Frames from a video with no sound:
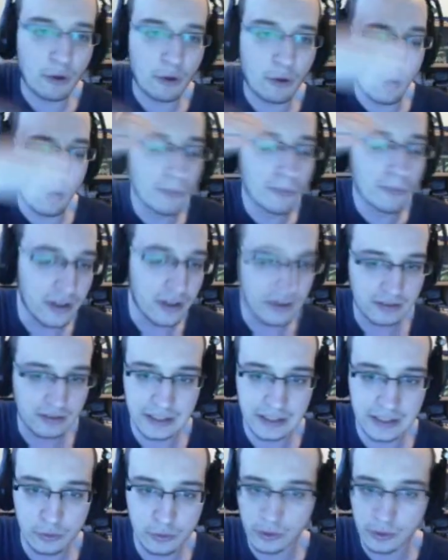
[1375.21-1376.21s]

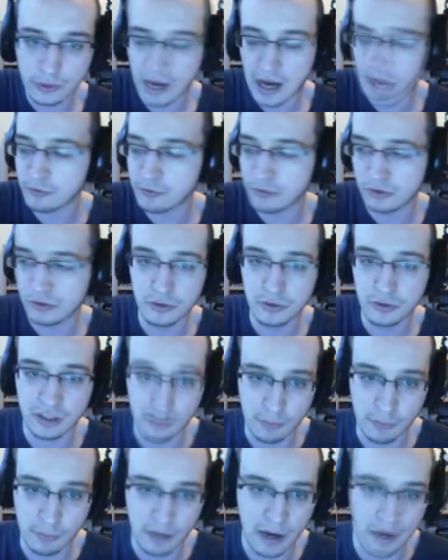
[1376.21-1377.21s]
Obviously you would have to do stuff
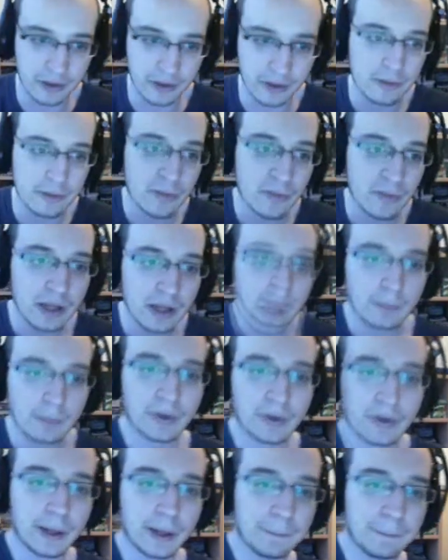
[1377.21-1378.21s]
about it,
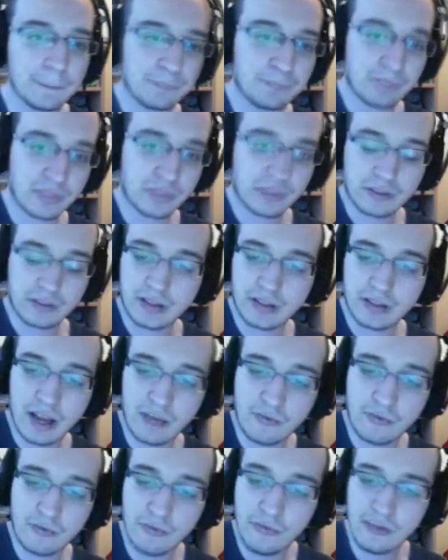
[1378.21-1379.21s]
but I
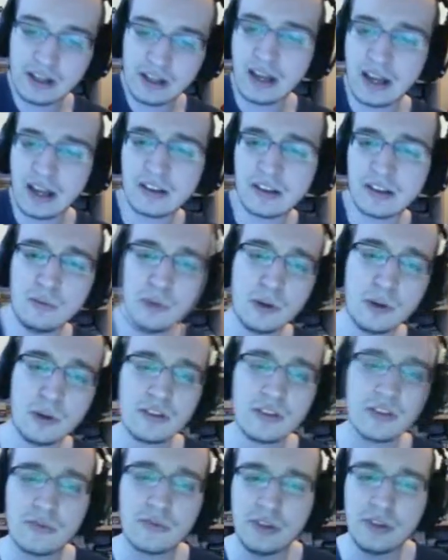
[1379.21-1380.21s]
feel like you
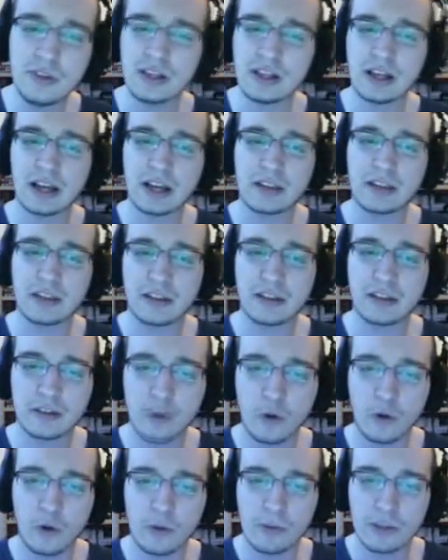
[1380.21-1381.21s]
wouldn't feel like there's
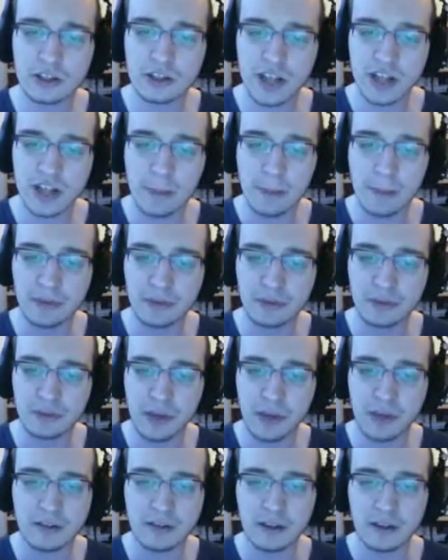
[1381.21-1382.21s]
so much empty
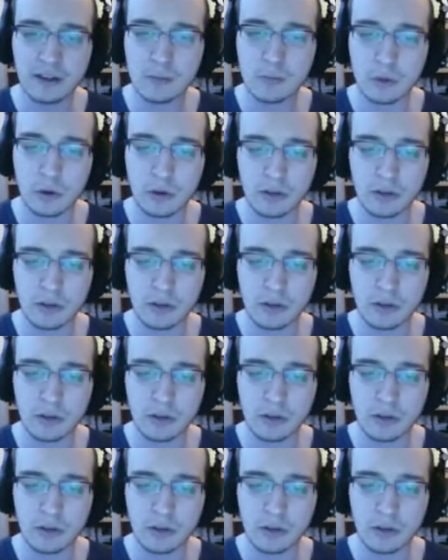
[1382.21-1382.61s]
space anymore if